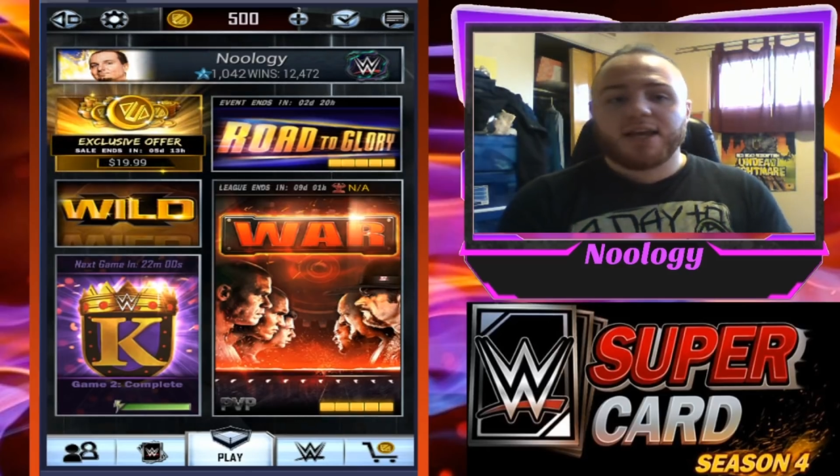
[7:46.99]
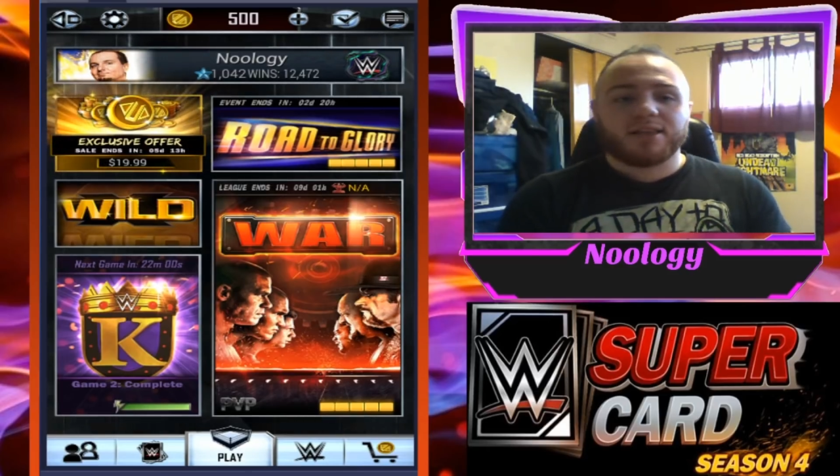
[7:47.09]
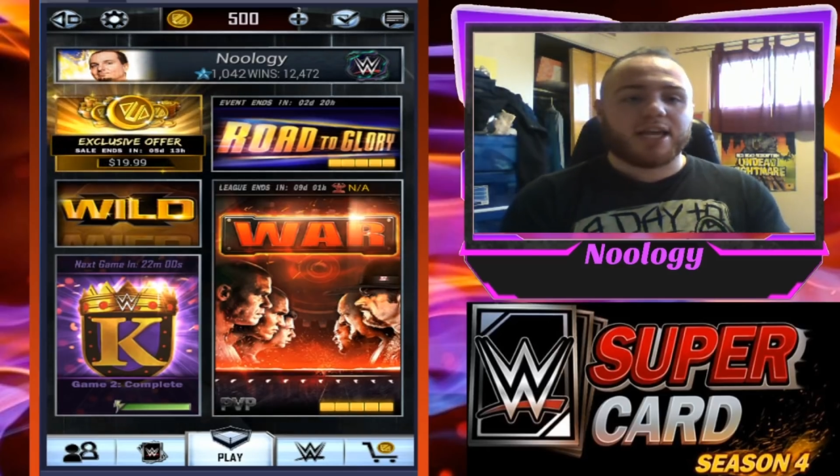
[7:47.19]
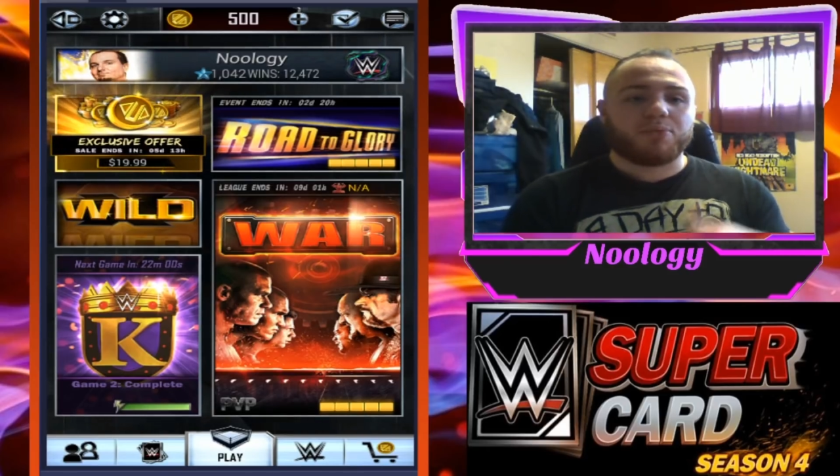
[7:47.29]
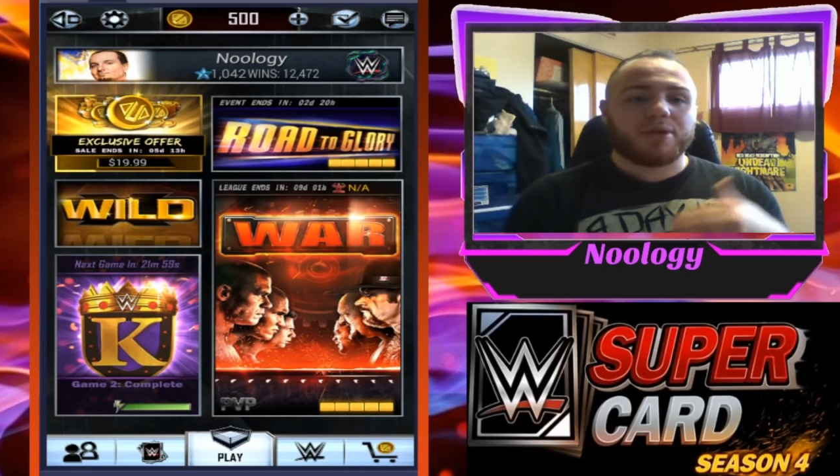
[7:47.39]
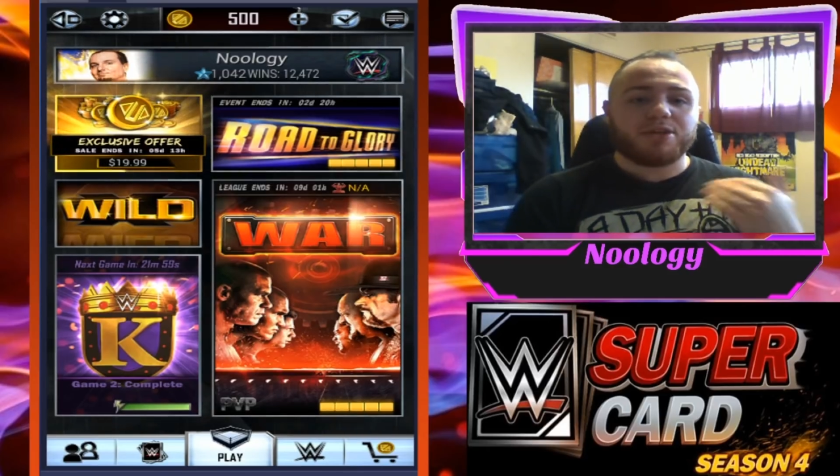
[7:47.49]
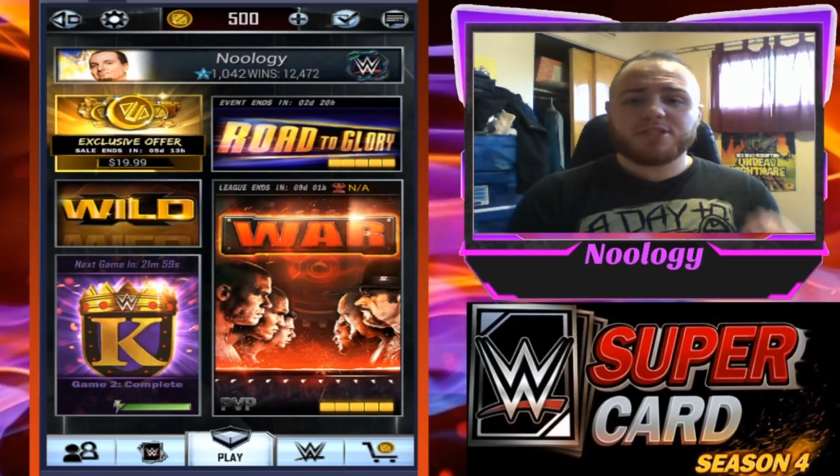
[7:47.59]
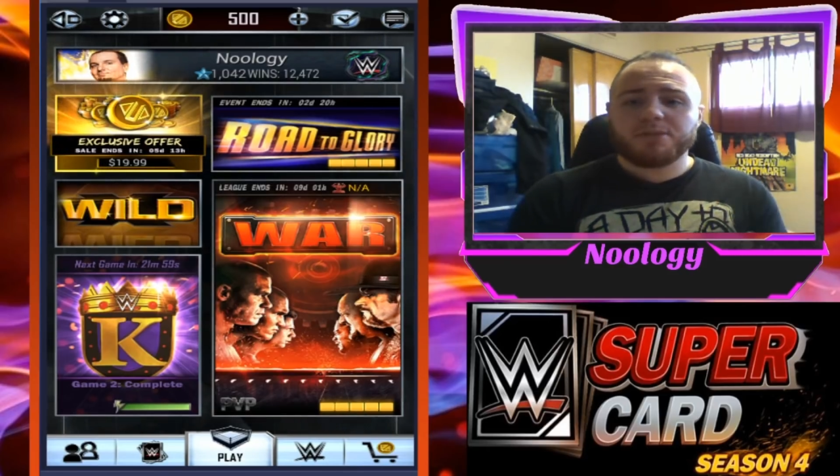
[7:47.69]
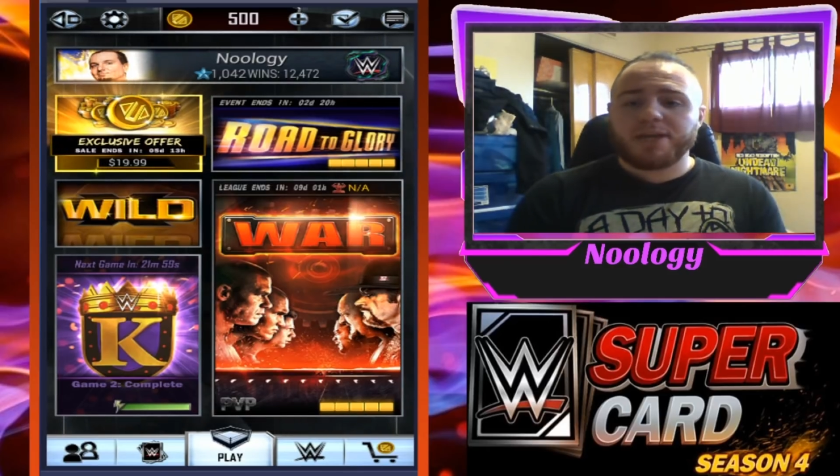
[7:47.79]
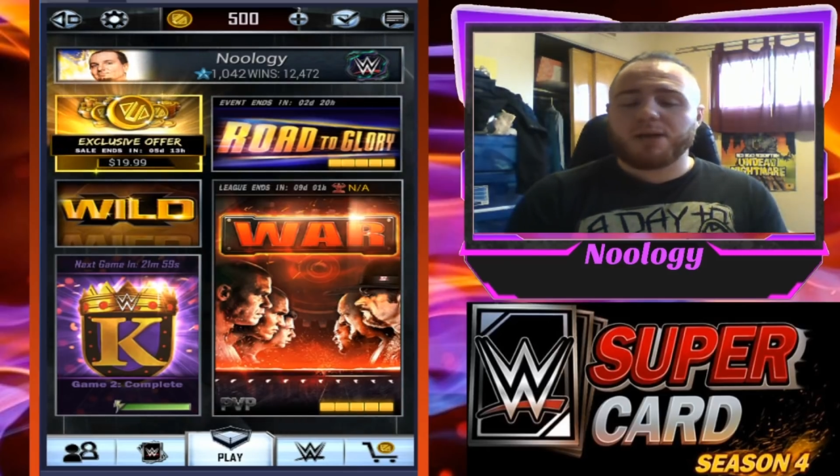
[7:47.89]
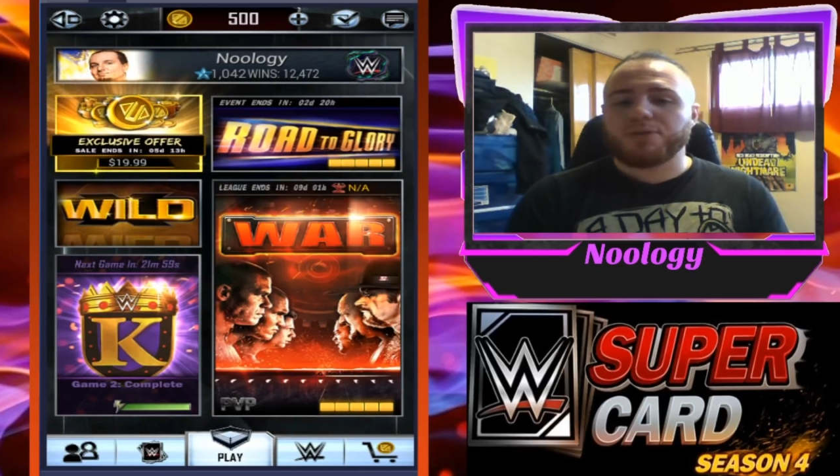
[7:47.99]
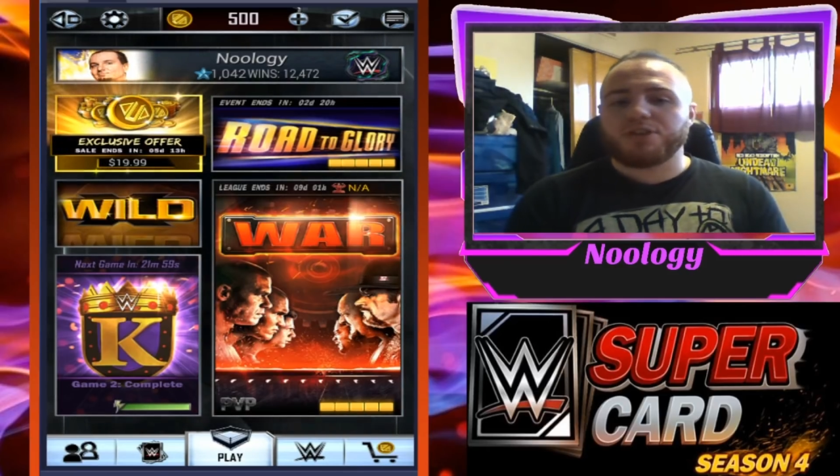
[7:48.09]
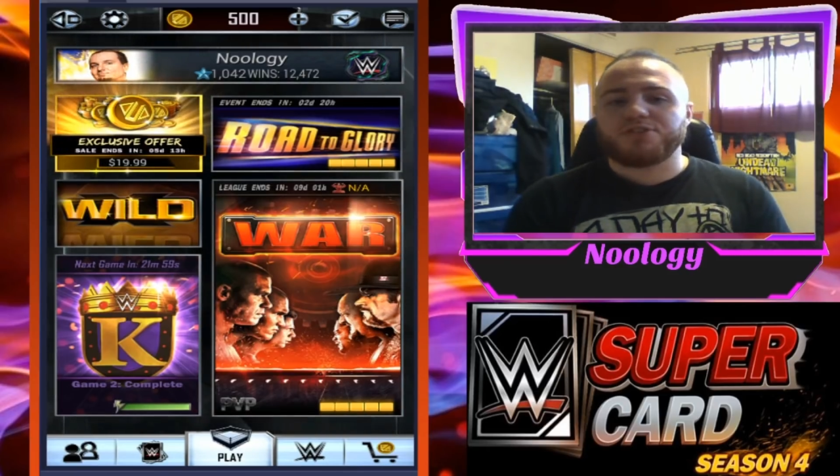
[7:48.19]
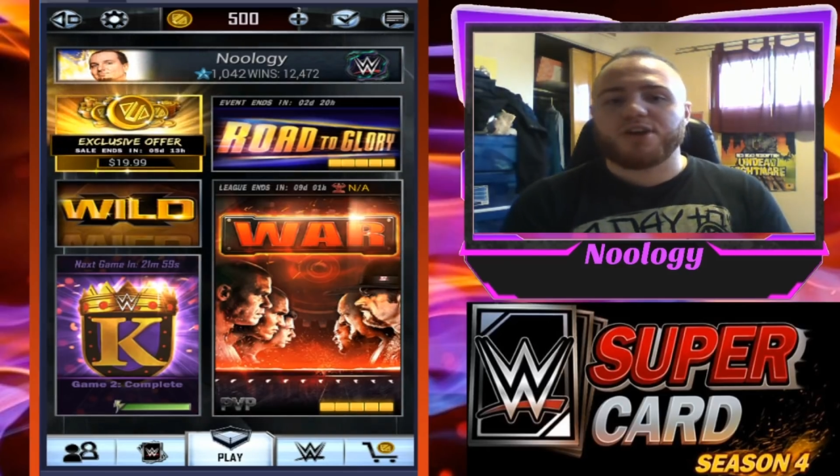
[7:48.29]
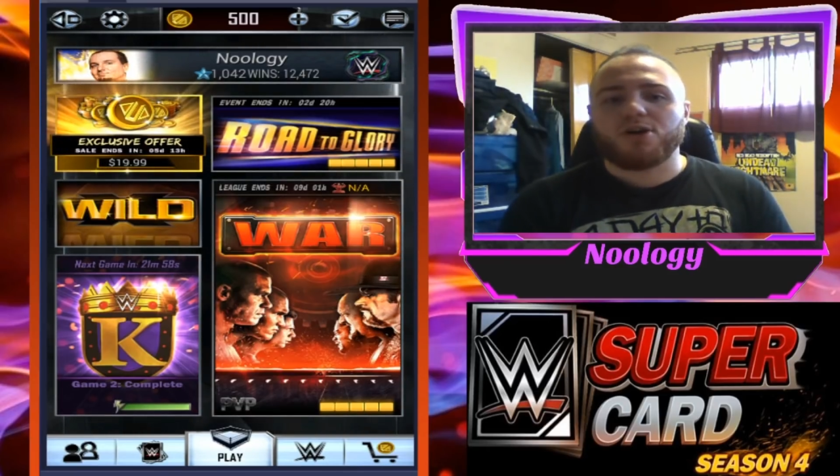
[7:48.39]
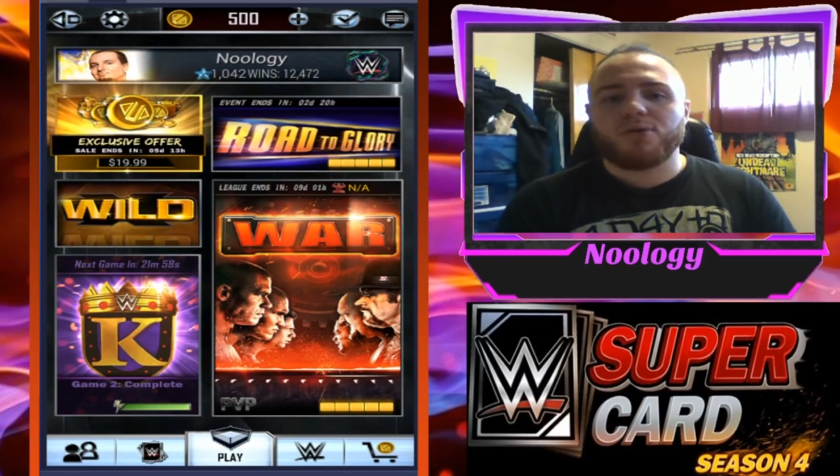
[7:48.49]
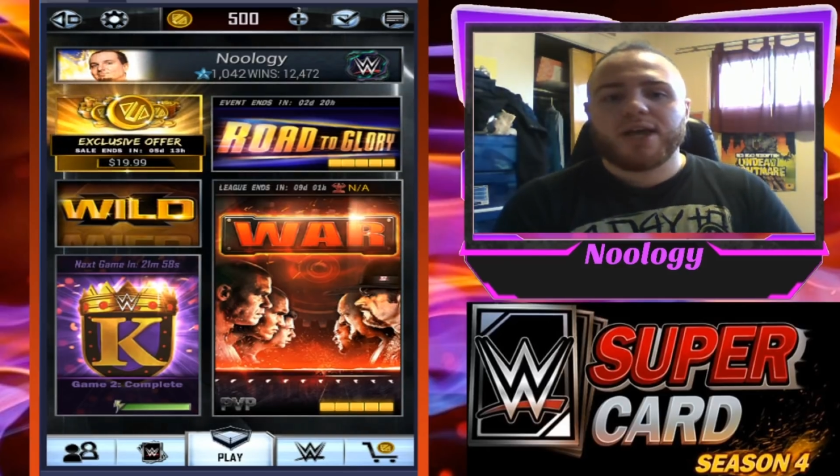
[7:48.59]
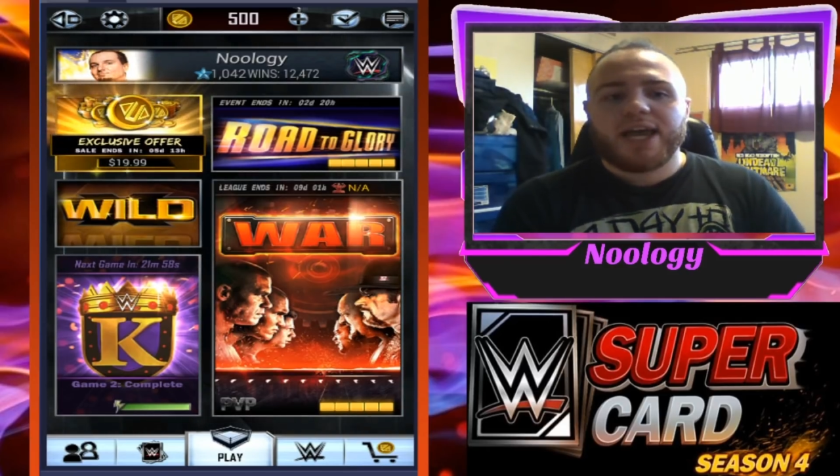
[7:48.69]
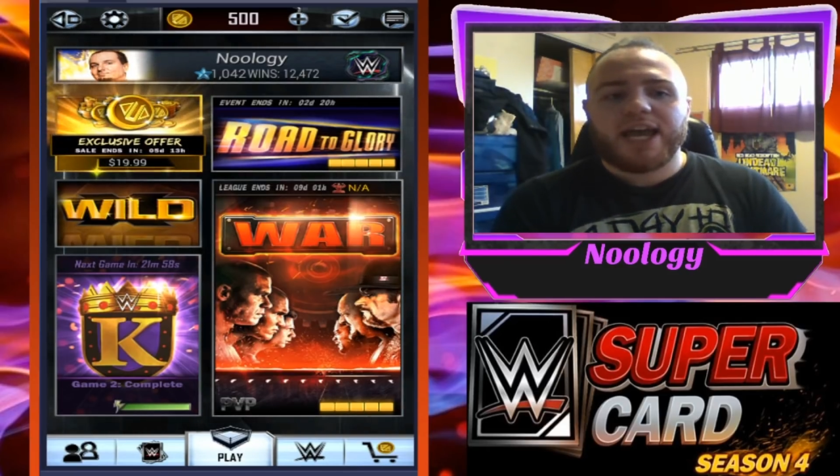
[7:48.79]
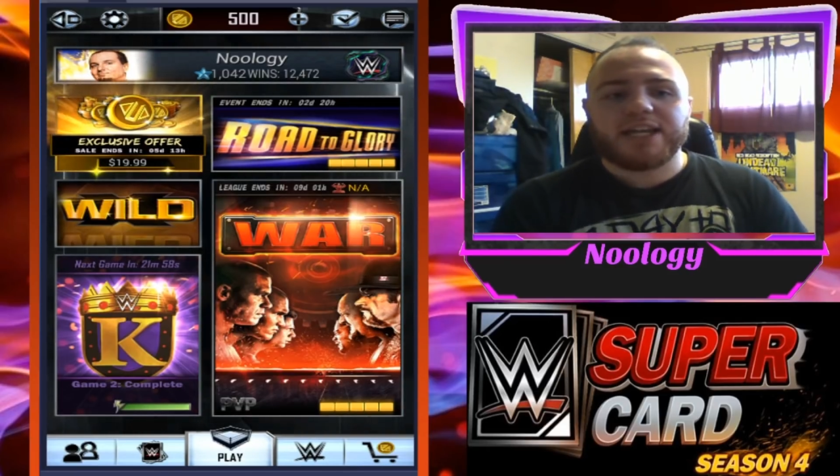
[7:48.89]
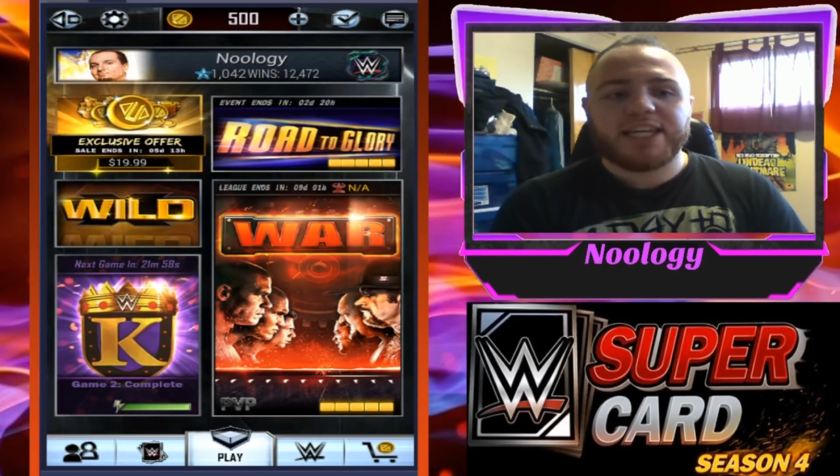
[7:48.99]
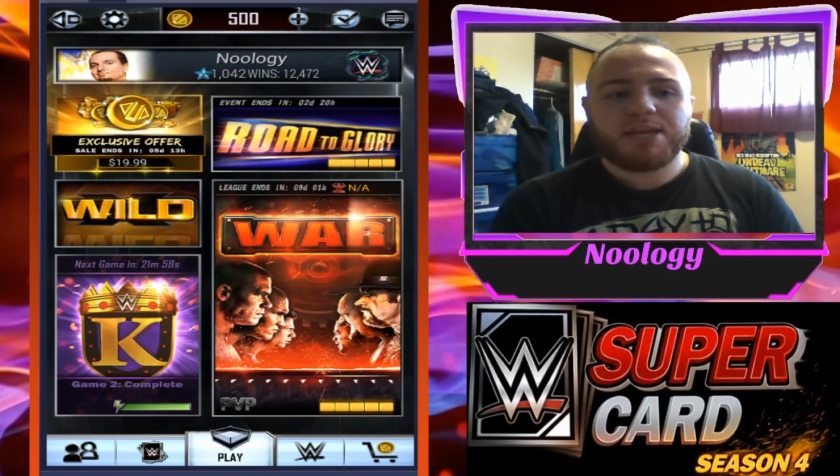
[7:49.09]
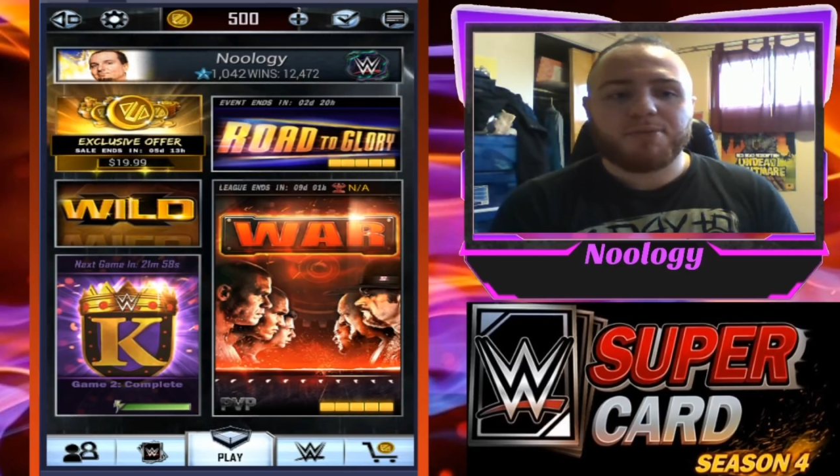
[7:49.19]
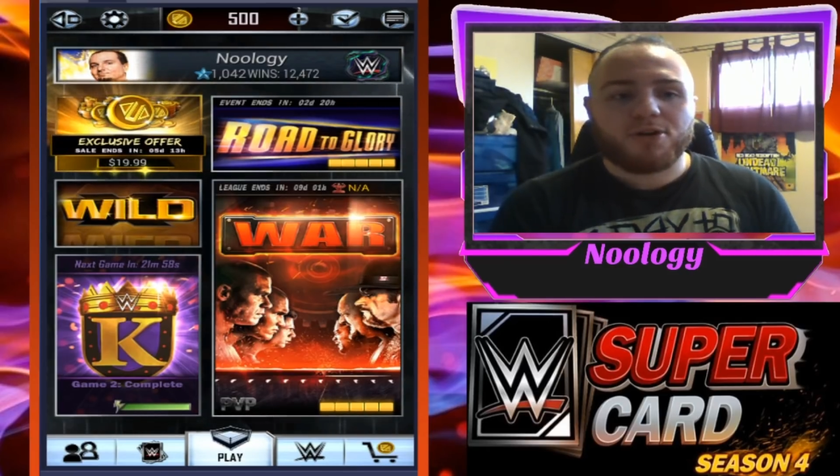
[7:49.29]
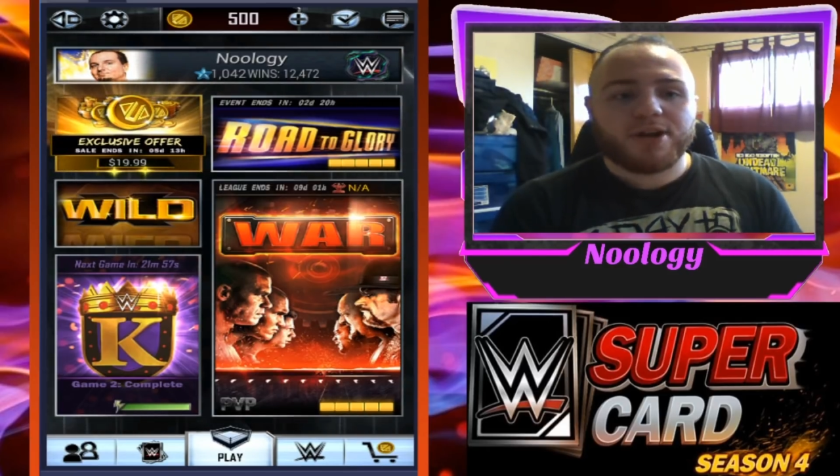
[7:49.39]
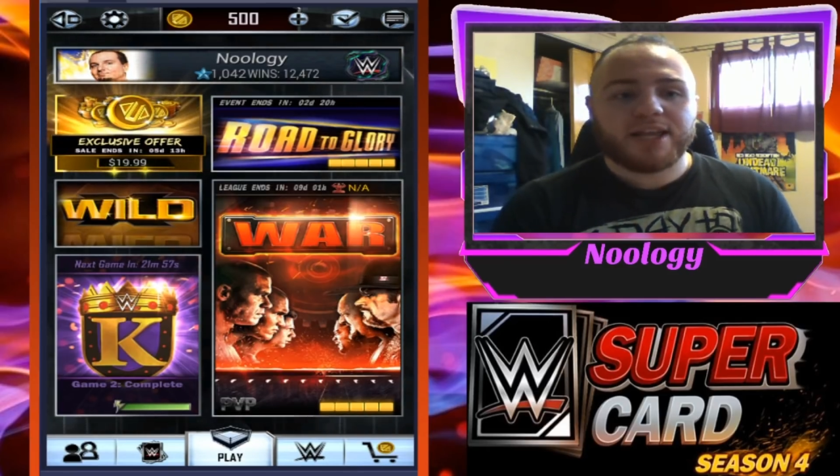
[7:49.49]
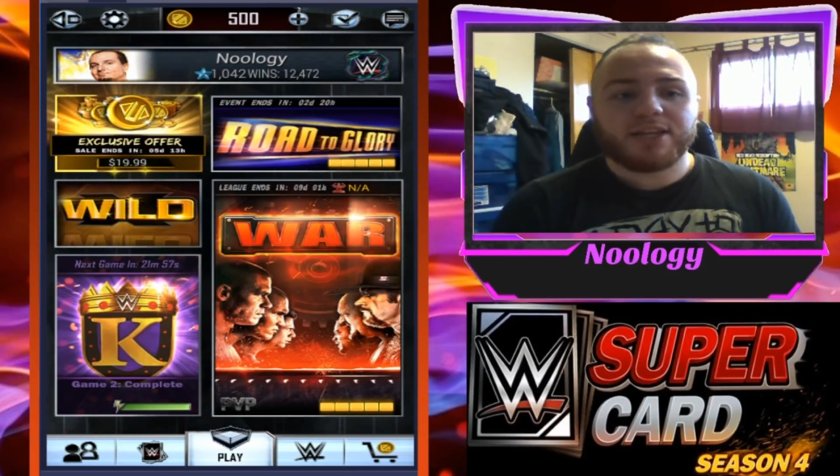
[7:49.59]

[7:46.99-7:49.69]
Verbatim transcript: like we used to be able to do and keep earning,